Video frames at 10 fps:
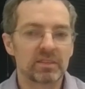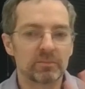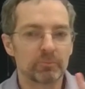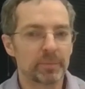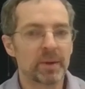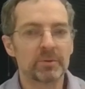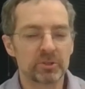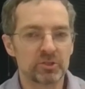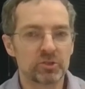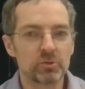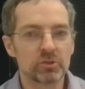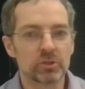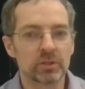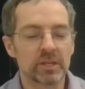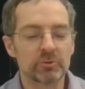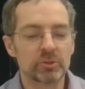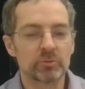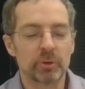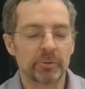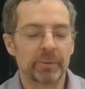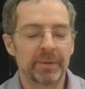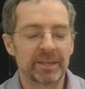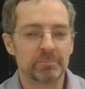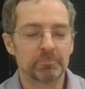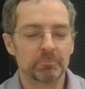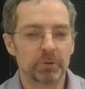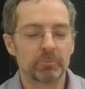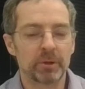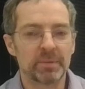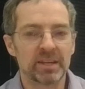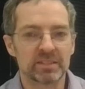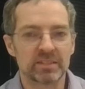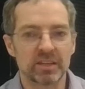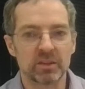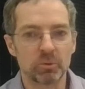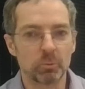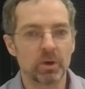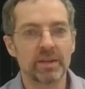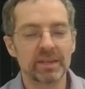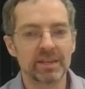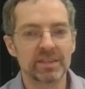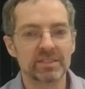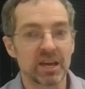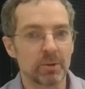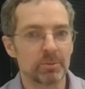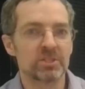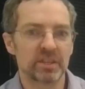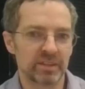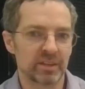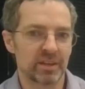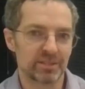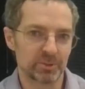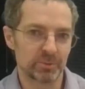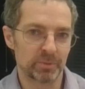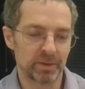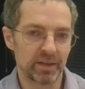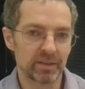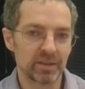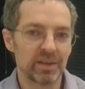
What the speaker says: remember there's 2 journal entries when we make a sale. The one is how much did the customer pay?